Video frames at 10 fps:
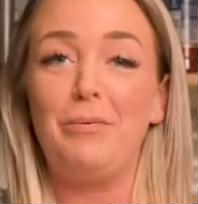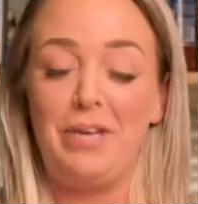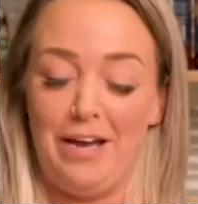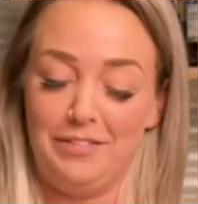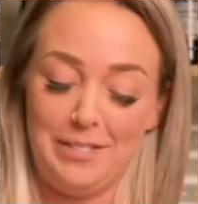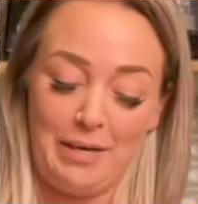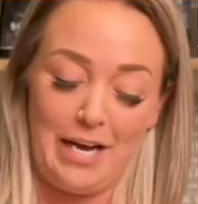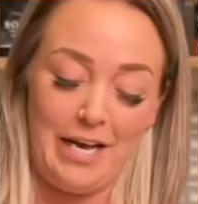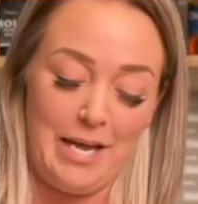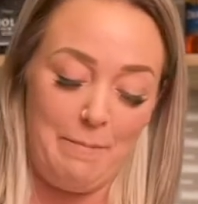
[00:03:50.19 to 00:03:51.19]
We have some
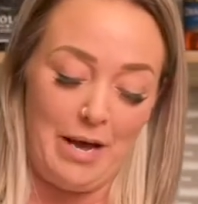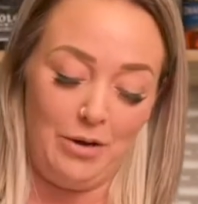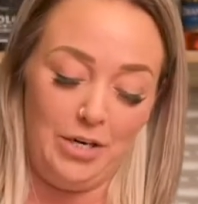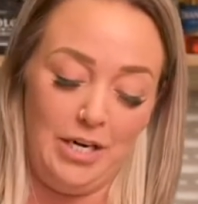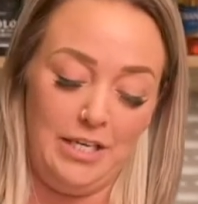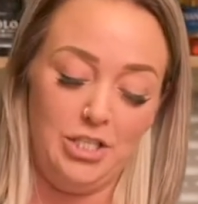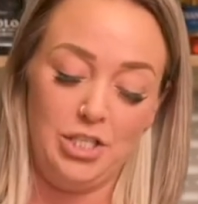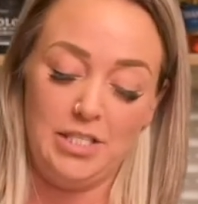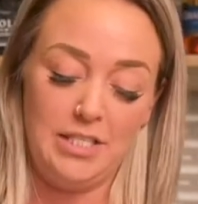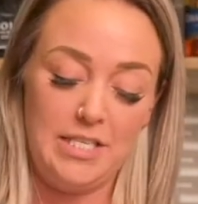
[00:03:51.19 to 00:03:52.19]
cayenne powder and it's
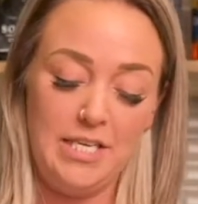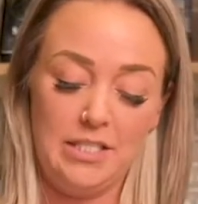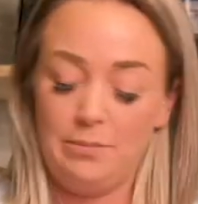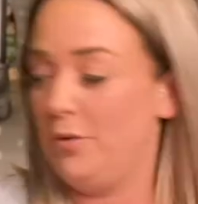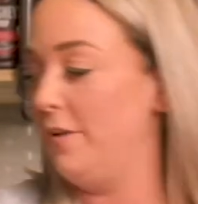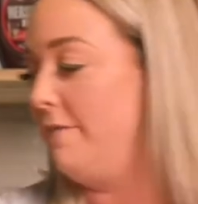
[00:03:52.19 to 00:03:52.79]
just a teaspoon of